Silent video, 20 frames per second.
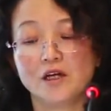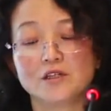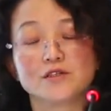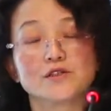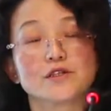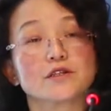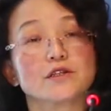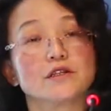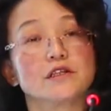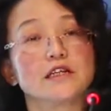
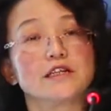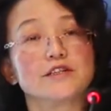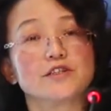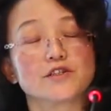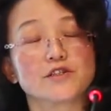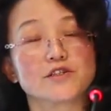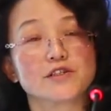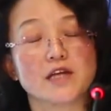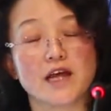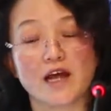The
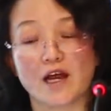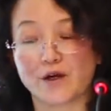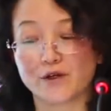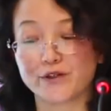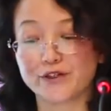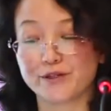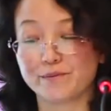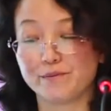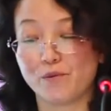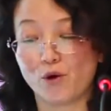religious
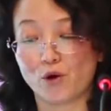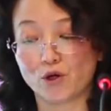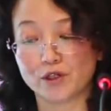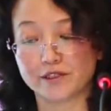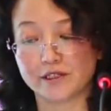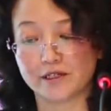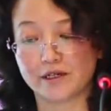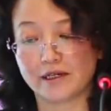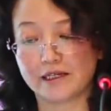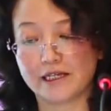charity
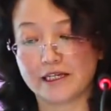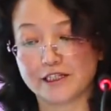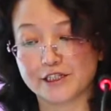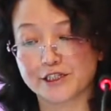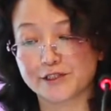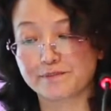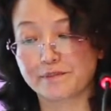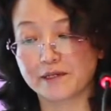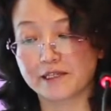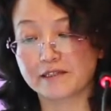model
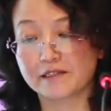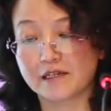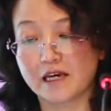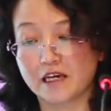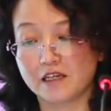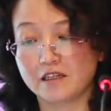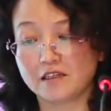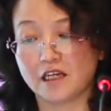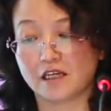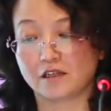is
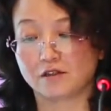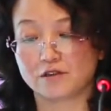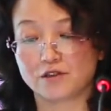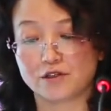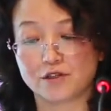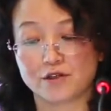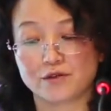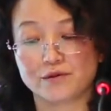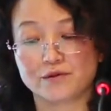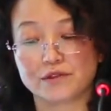beginning
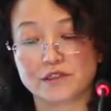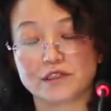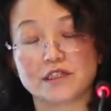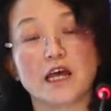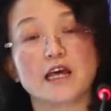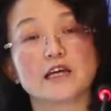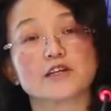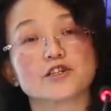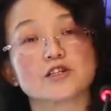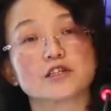to
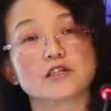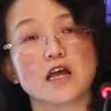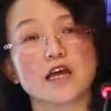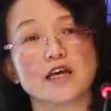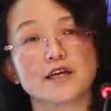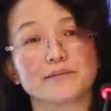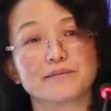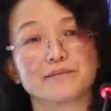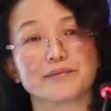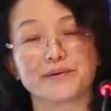take
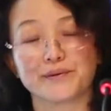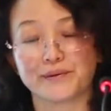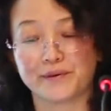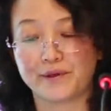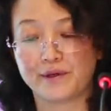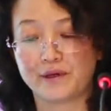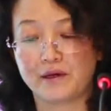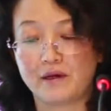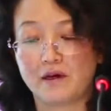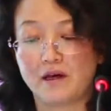shape
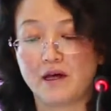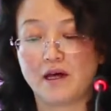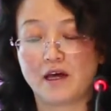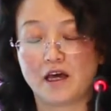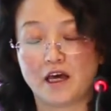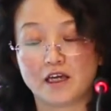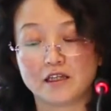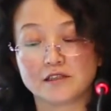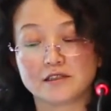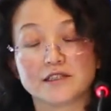
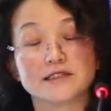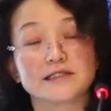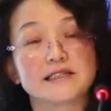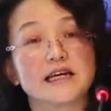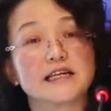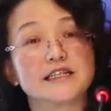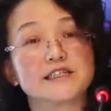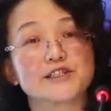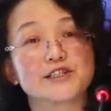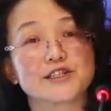in
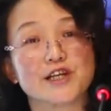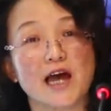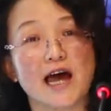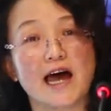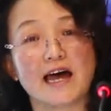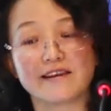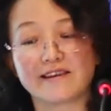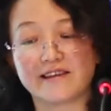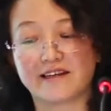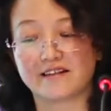today's
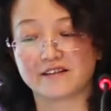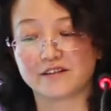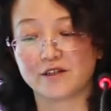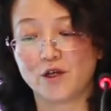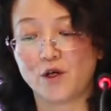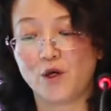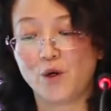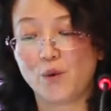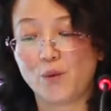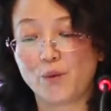China
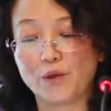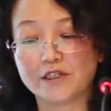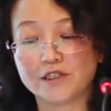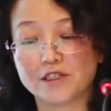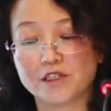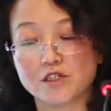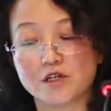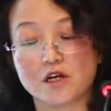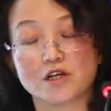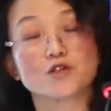
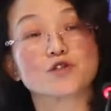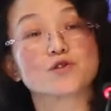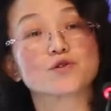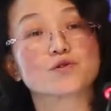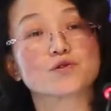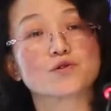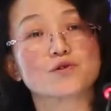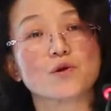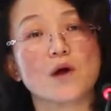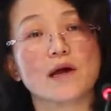with
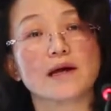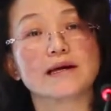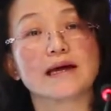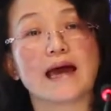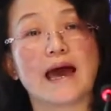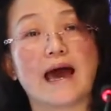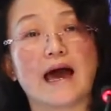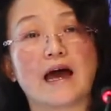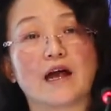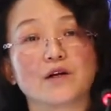strong
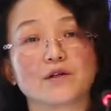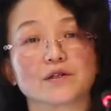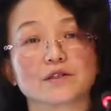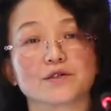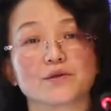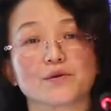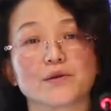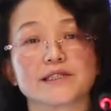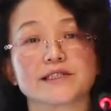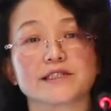
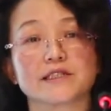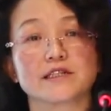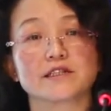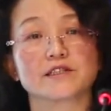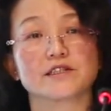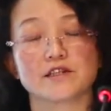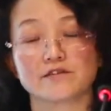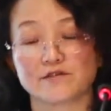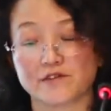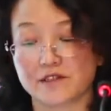
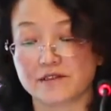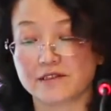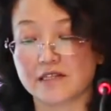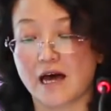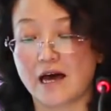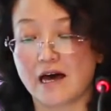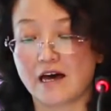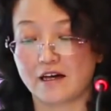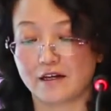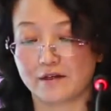characteristics of the
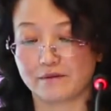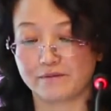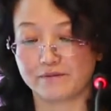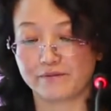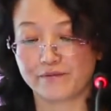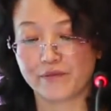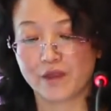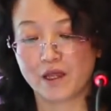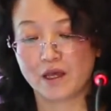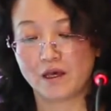time.
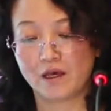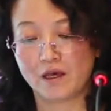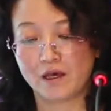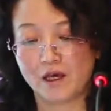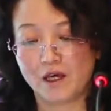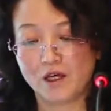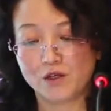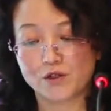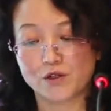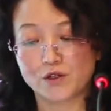
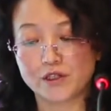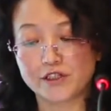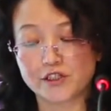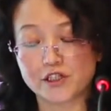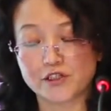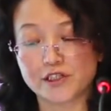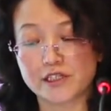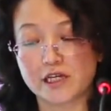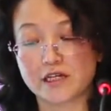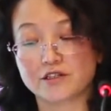
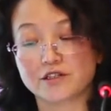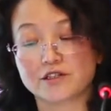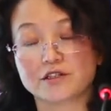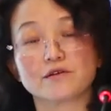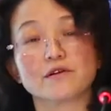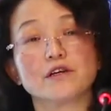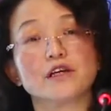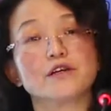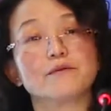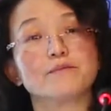Religions are
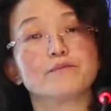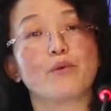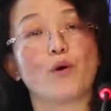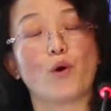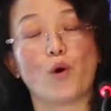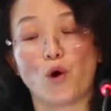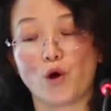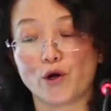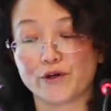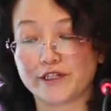doing
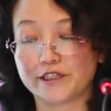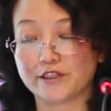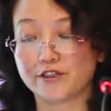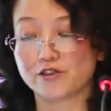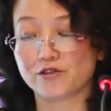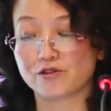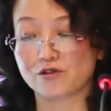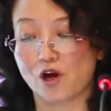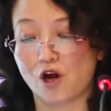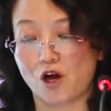
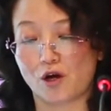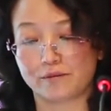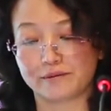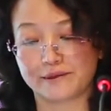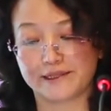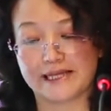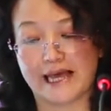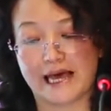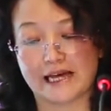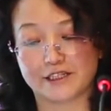important
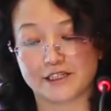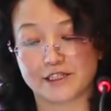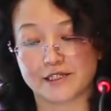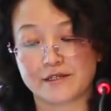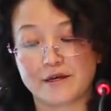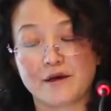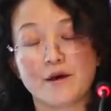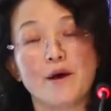jobs that's